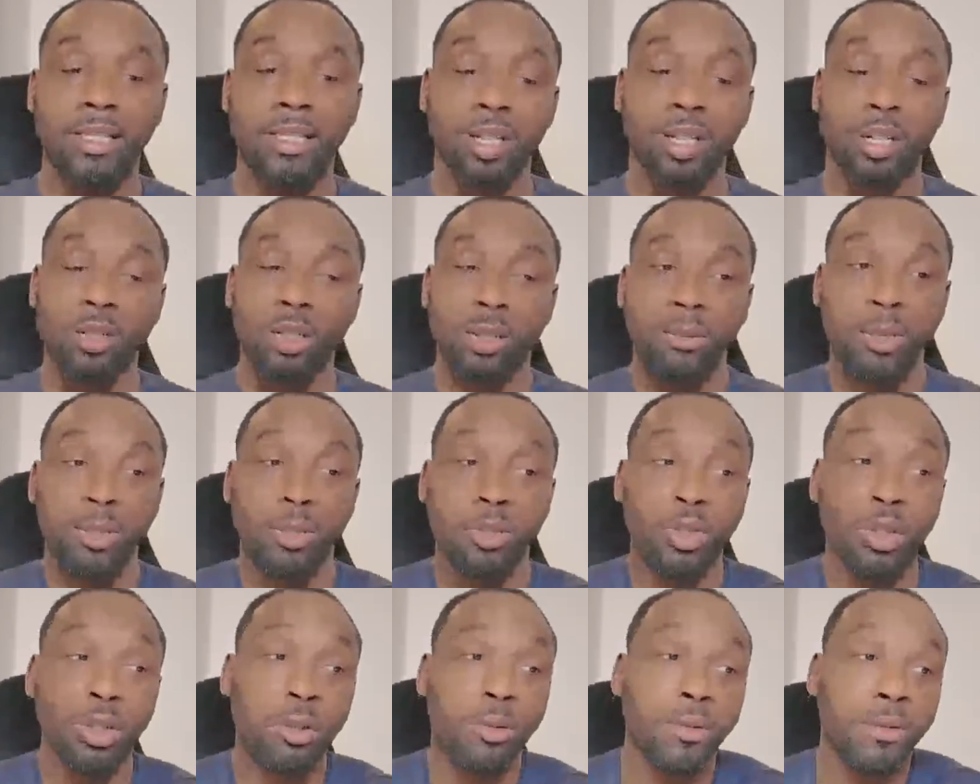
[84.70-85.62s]
and told him
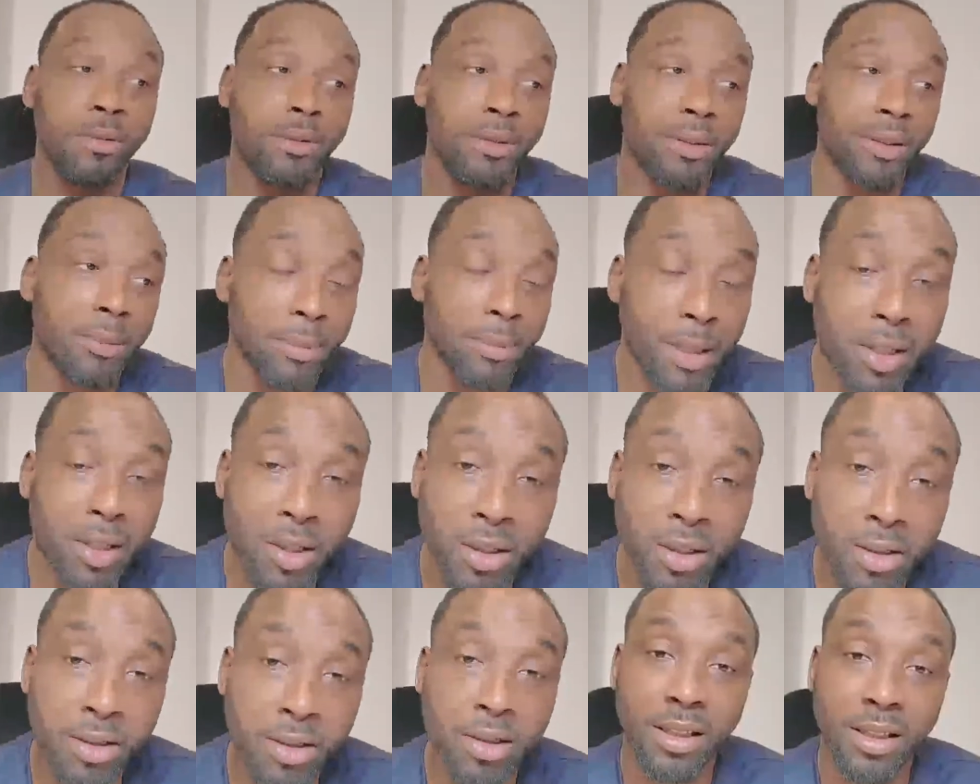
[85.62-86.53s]
the truth,
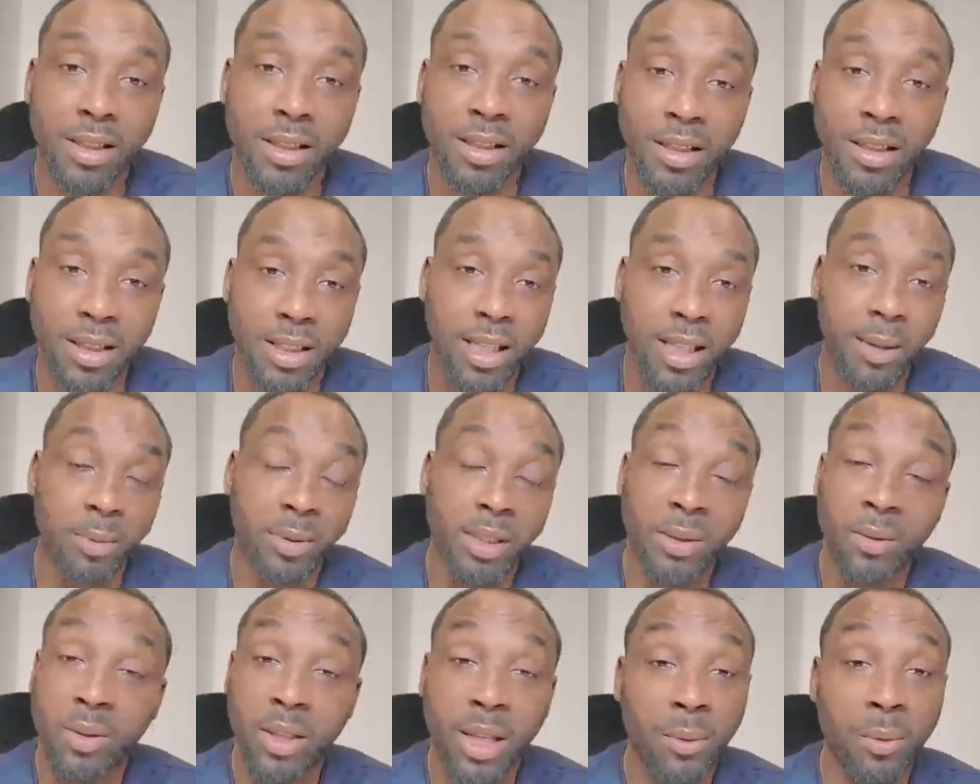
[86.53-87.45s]
because they
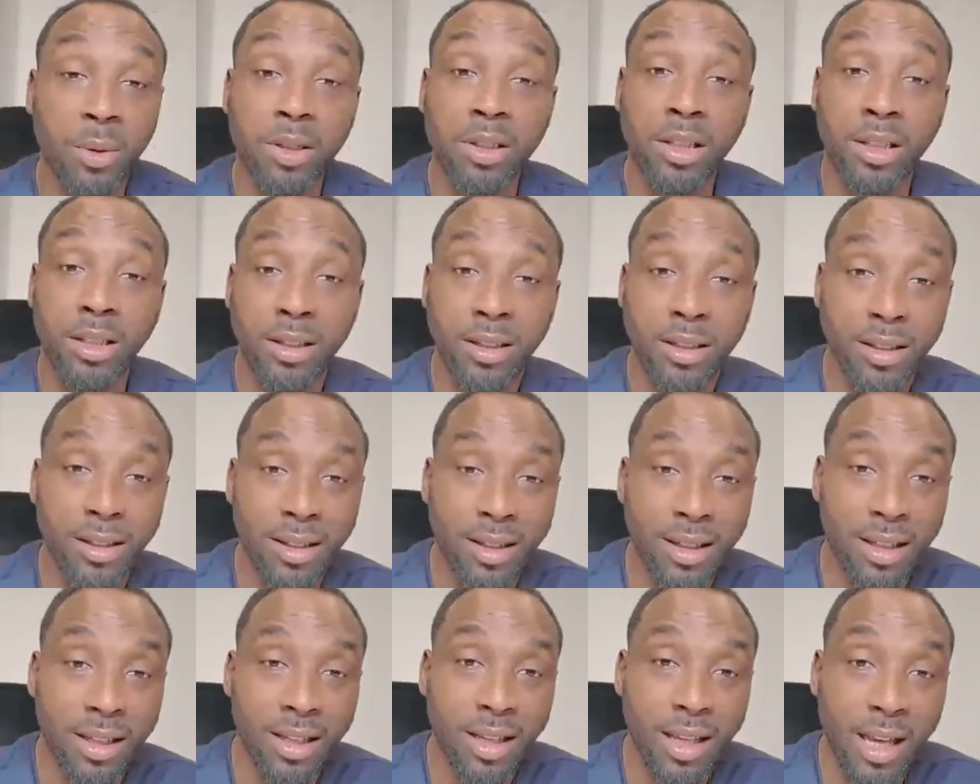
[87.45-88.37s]
wasn't.
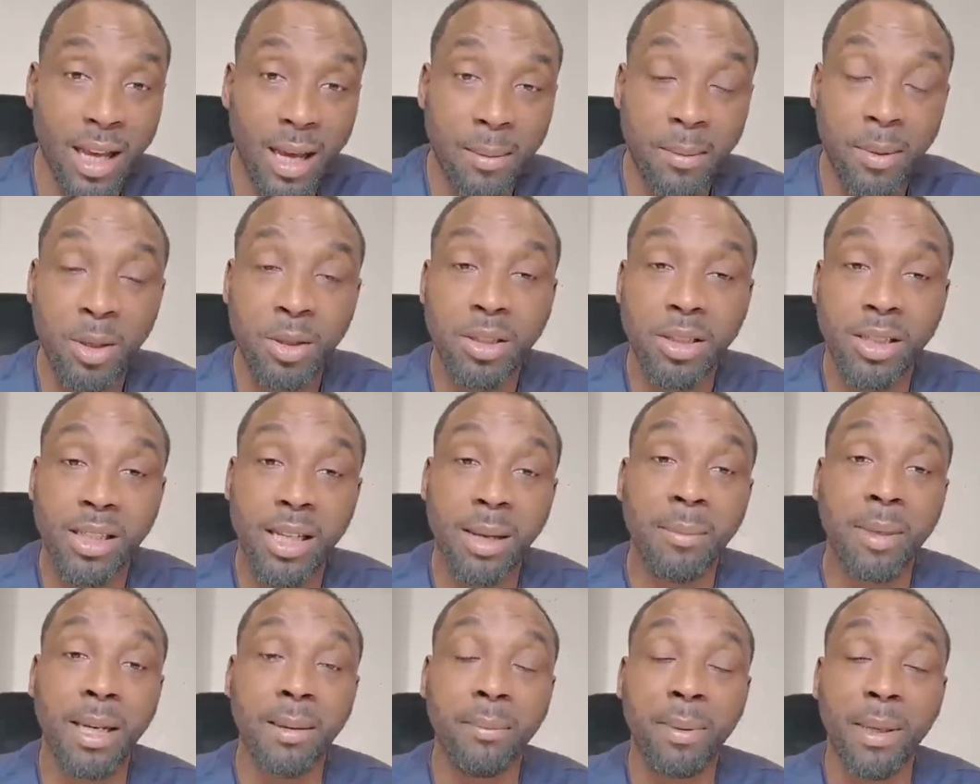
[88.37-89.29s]
And
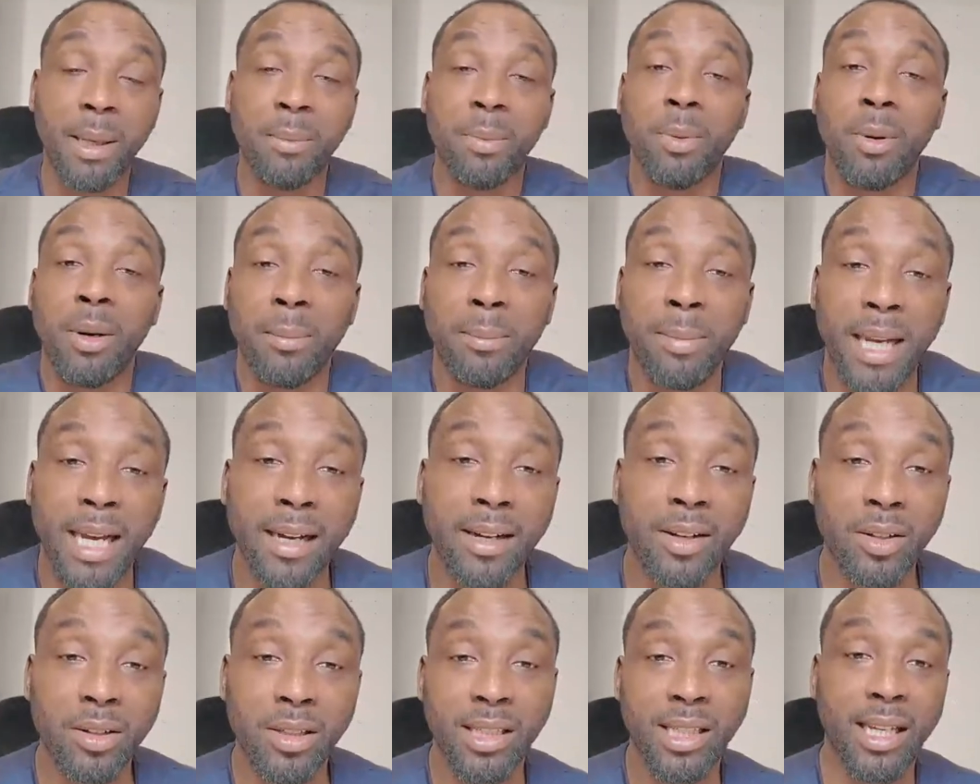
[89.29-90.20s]
some of them people
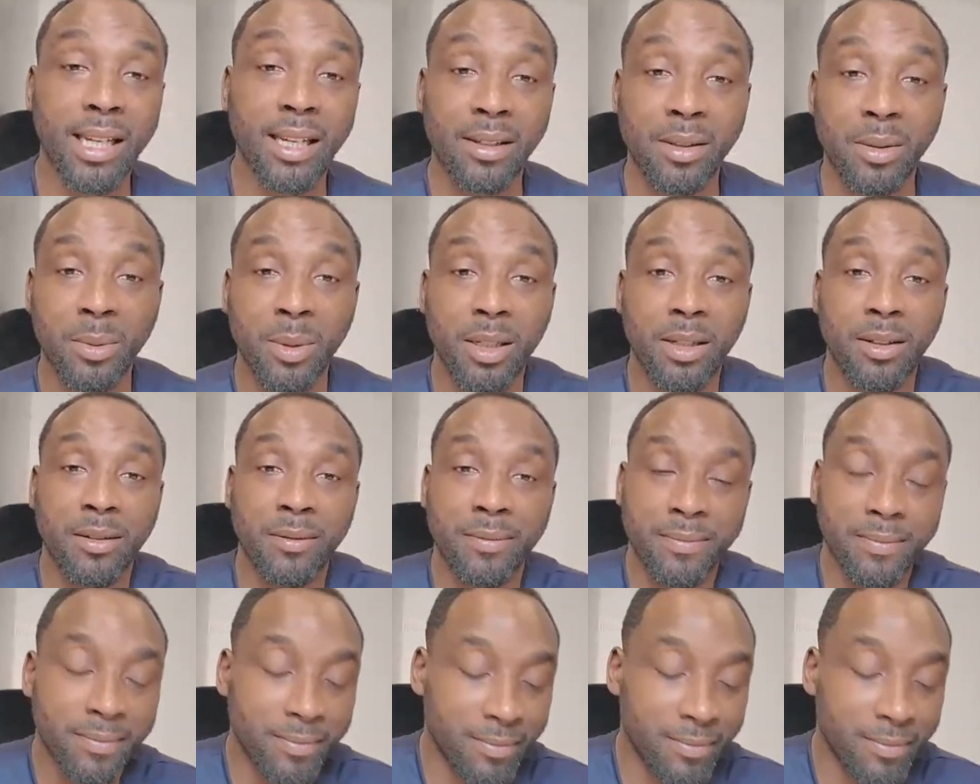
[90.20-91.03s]
set as well.